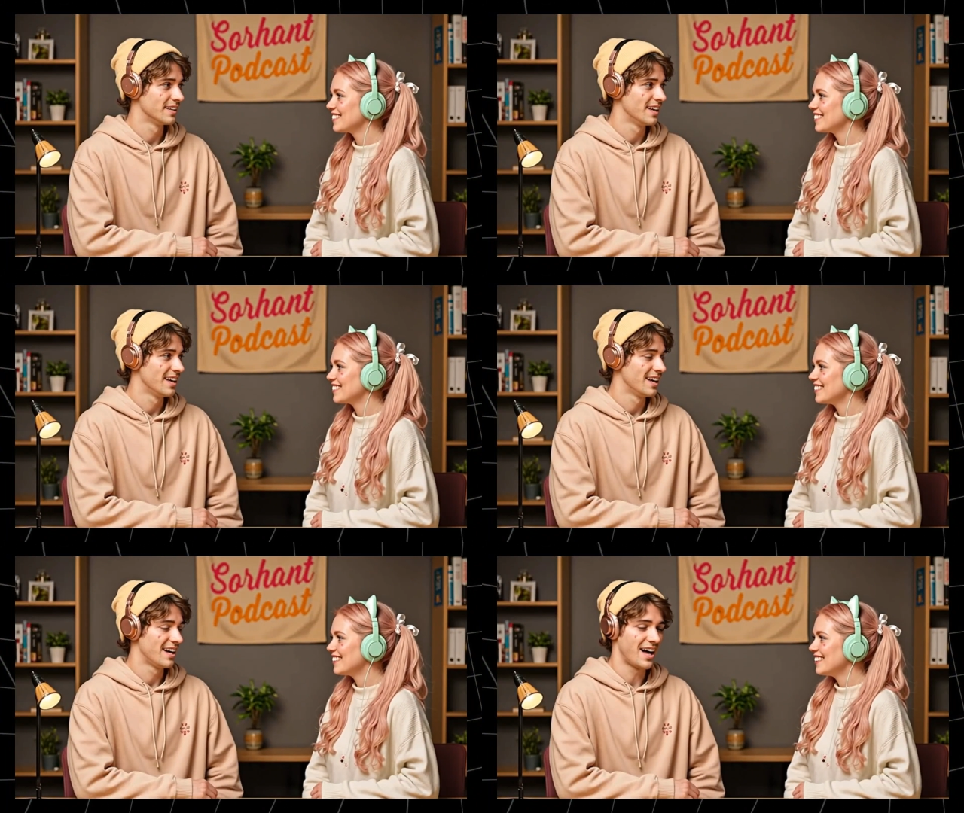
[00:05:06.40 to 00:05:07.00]
Speaker 1: view
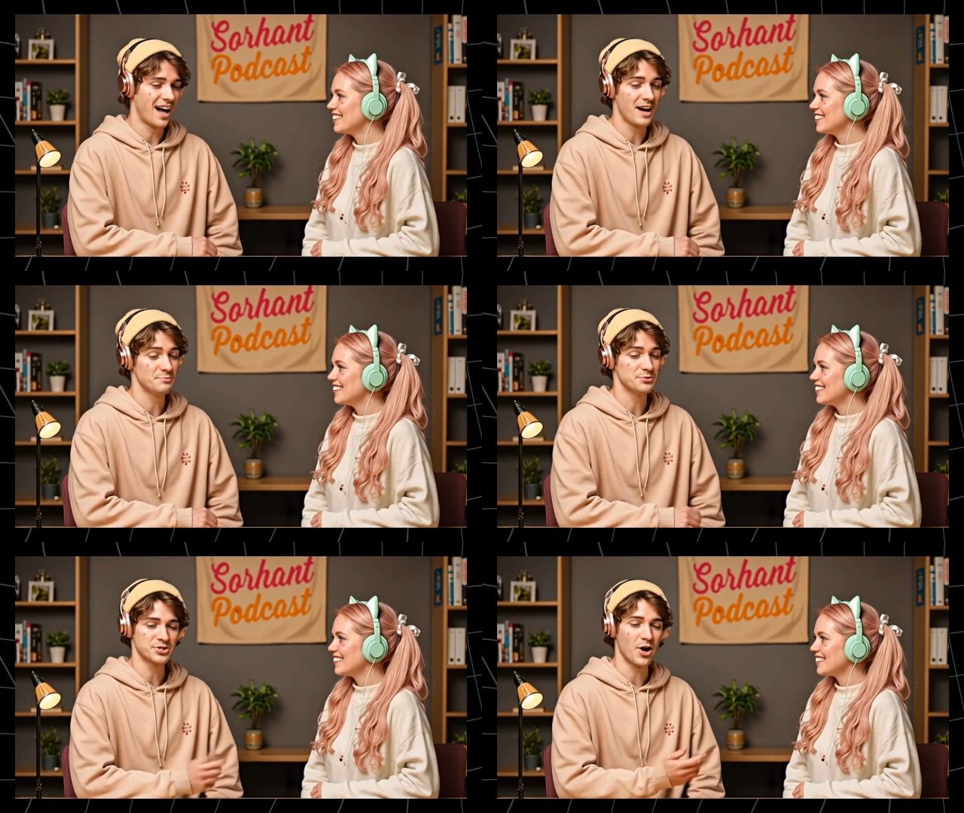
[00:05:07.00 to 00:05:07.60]
characters,
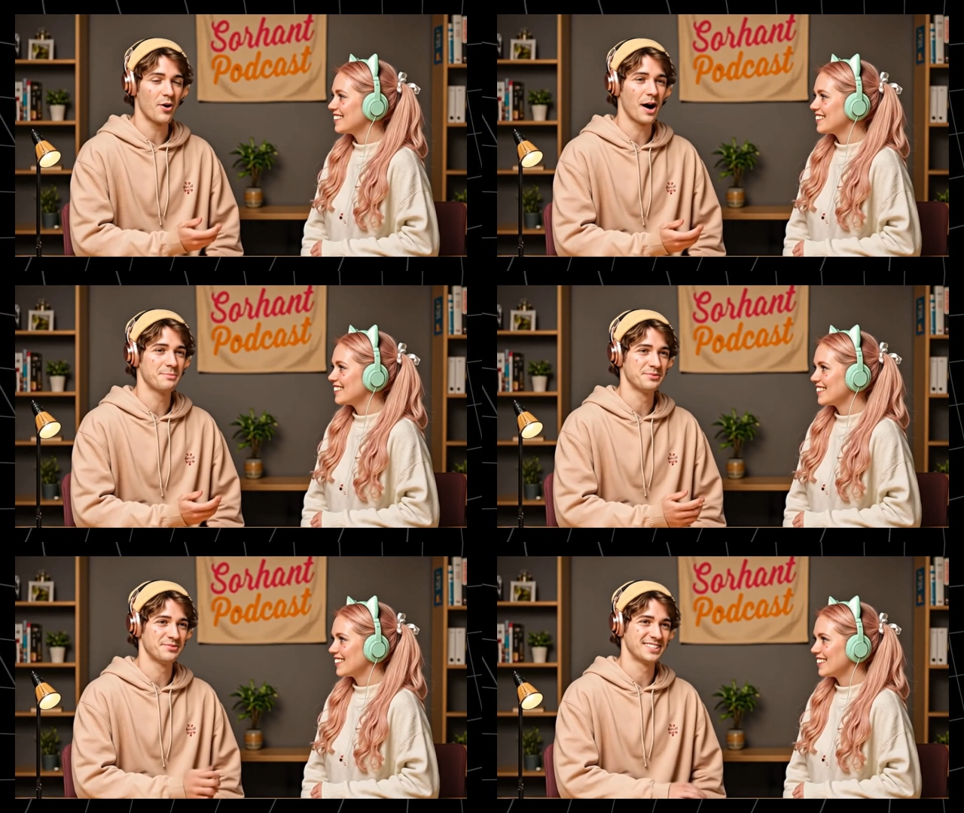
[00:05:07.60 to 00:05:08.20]

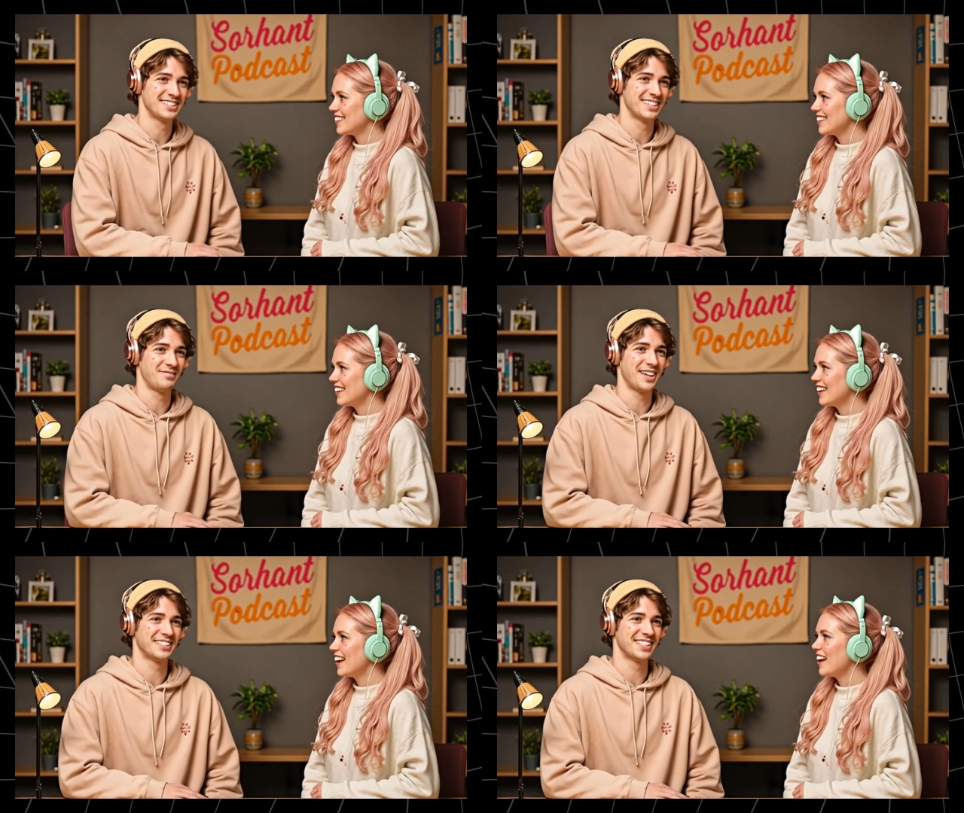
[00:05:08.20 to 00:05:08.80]
something most
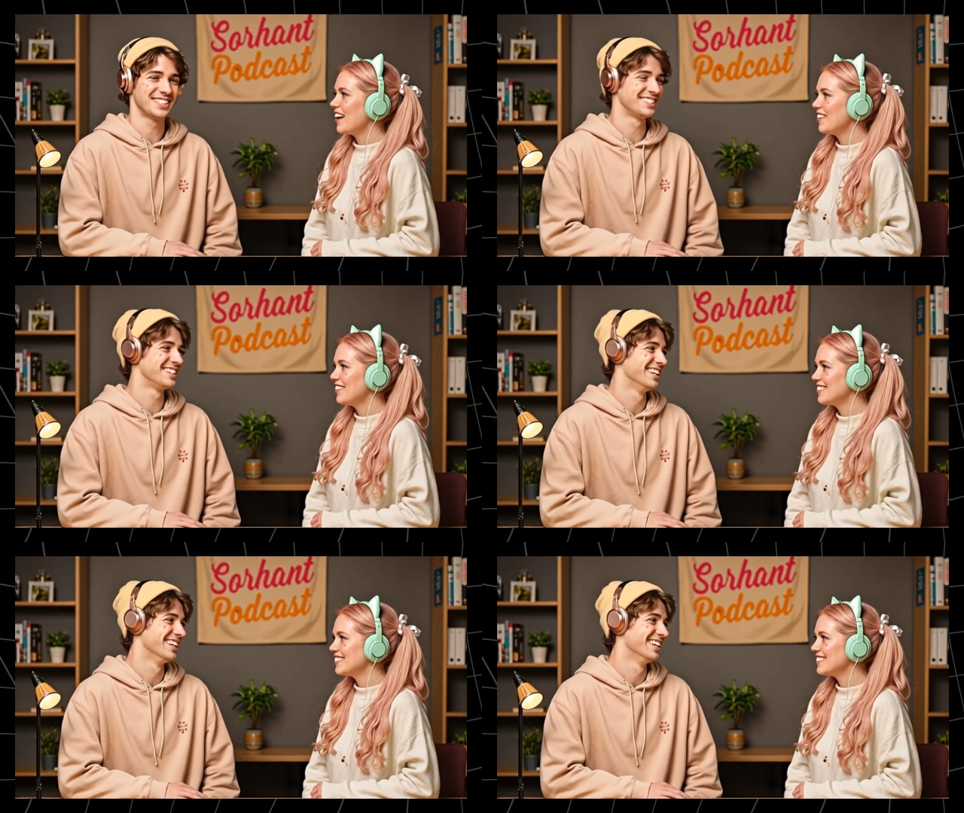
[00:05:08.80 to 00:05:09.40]
tools mess
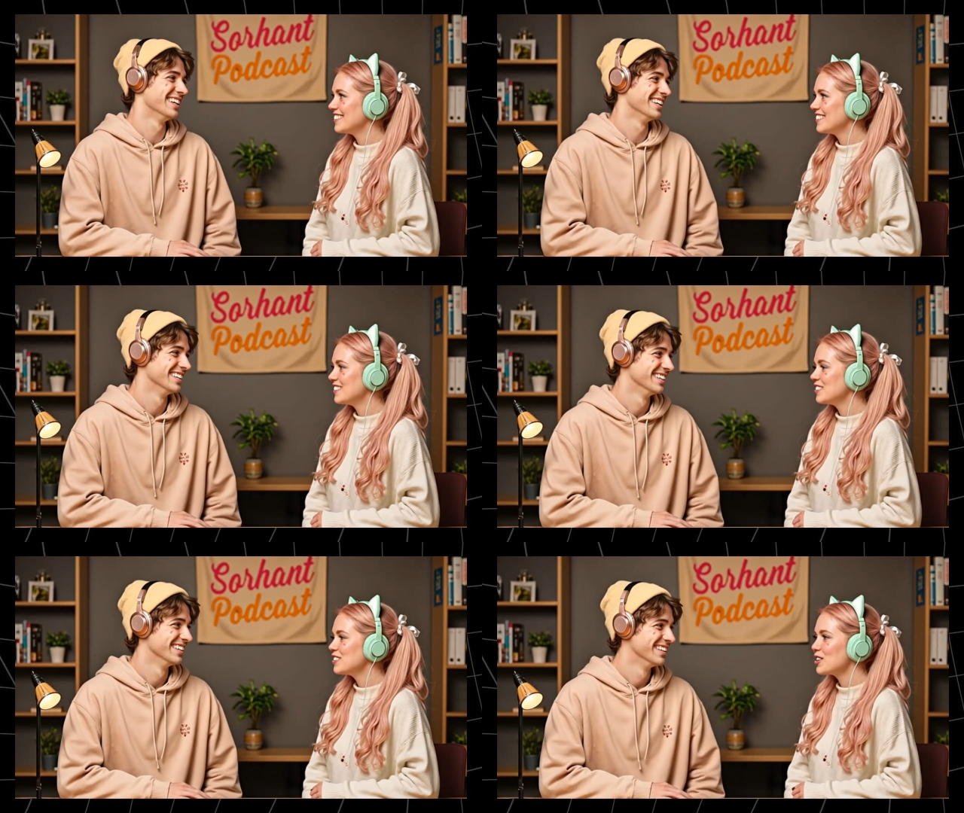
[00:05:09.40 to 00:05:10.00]
up,
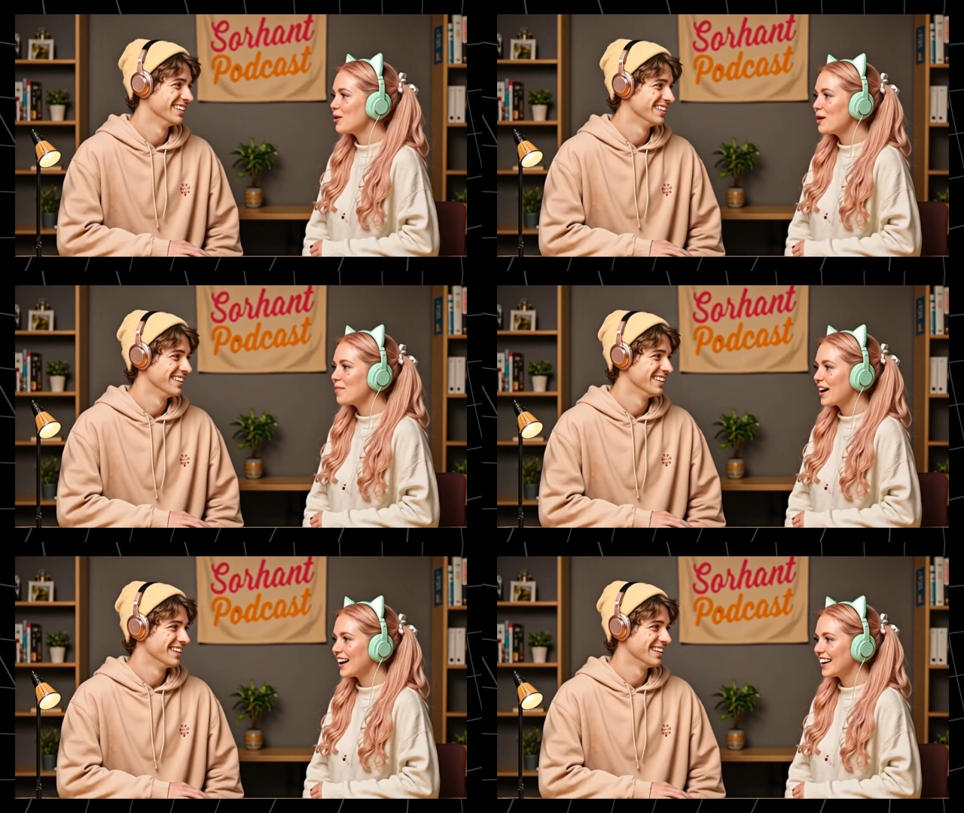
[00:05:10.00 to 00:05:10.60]
Speaker 2: and the lip
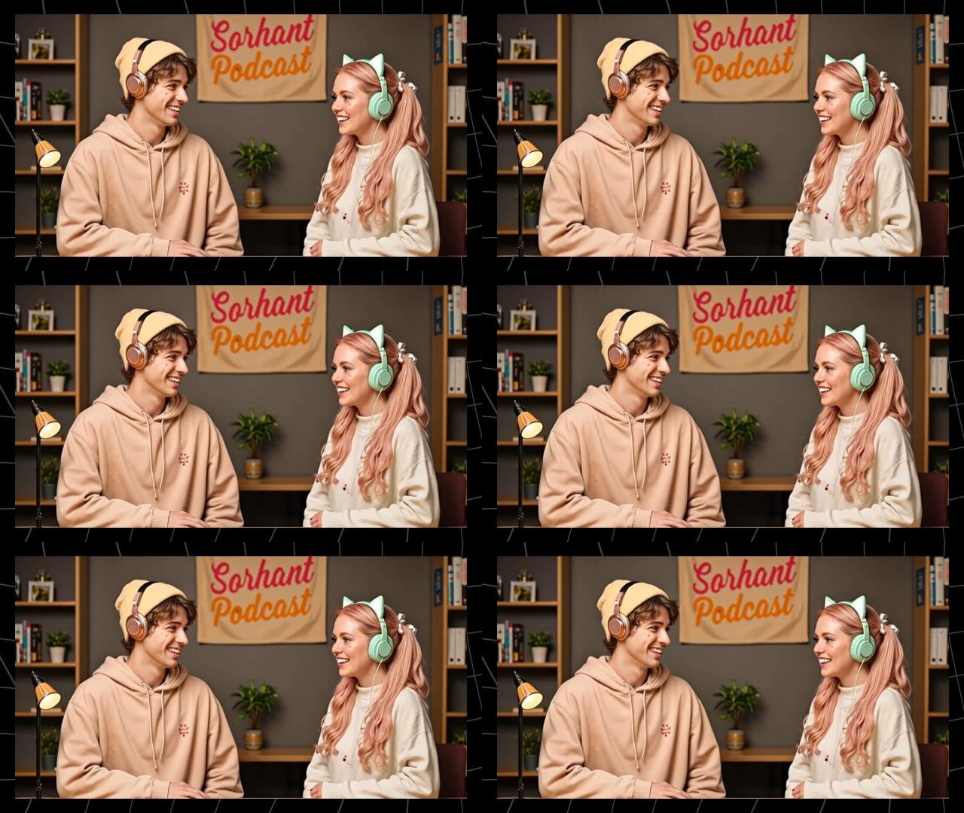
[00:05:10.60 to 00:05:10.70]
sync